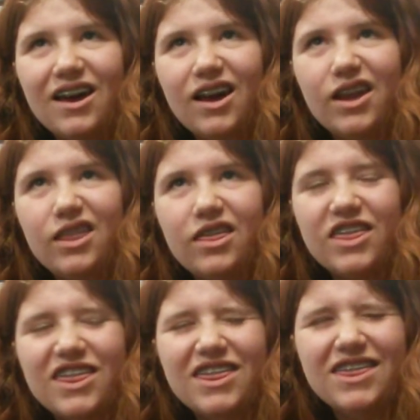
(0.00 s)
I
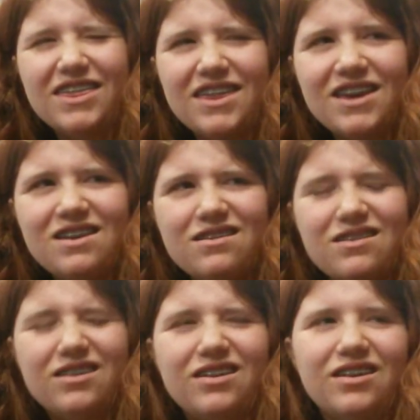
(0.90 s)
think
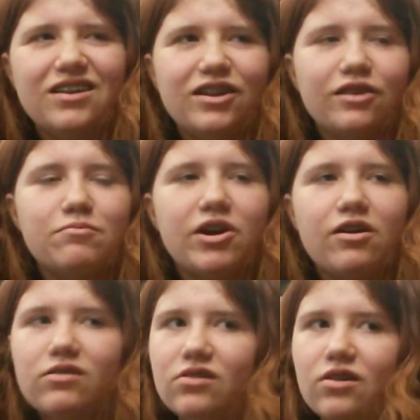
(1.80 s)
getting a
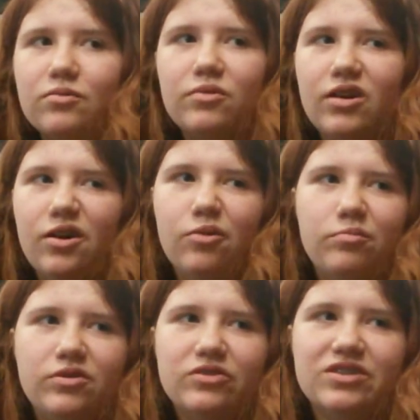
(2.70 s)
bionic arm would help
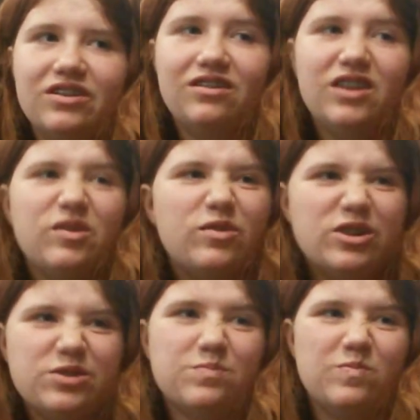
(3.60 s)
musically, which
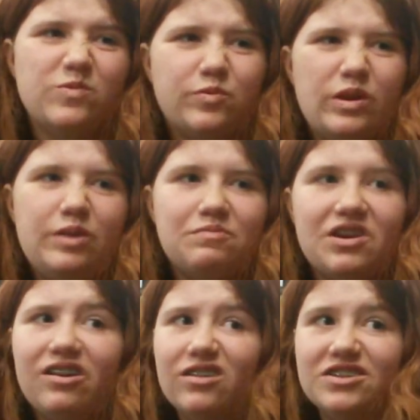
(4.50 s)
is really
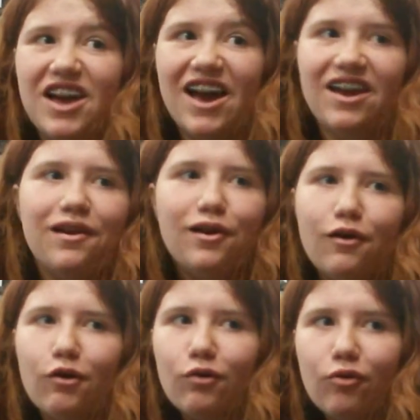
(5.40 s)
big because I
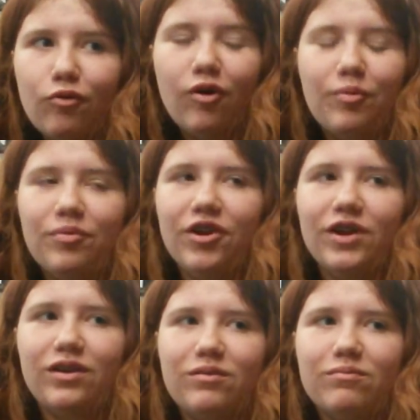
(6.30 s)
love
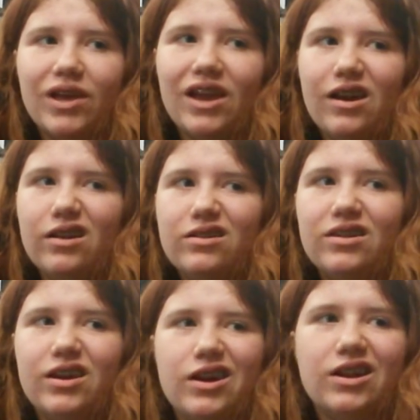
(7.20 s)
playing in band,
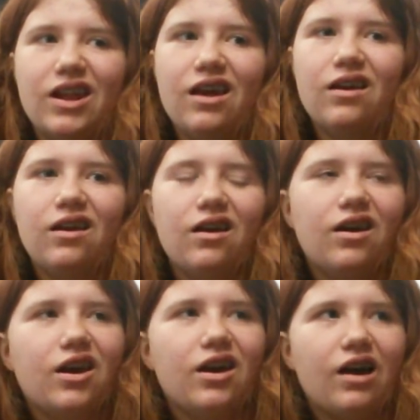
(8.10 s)
and
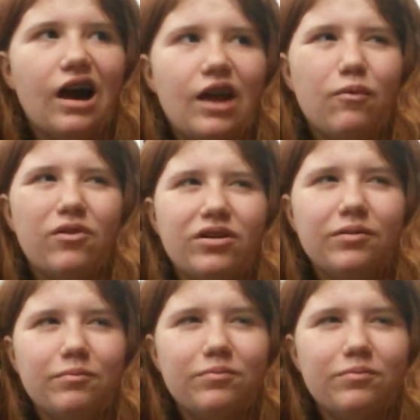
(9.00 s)
I want to,